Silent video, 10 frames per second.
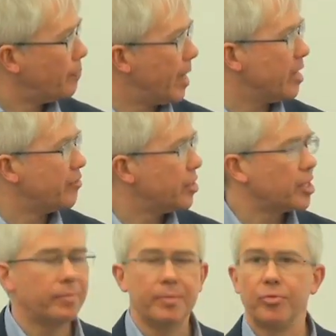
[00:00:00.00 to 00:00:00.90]
benefit
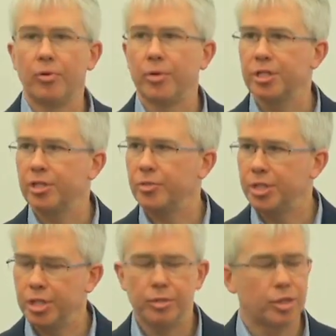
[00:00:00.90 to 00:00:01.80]
can be brought to
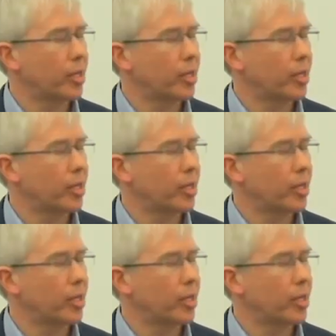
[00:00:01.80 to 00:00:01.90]
those huge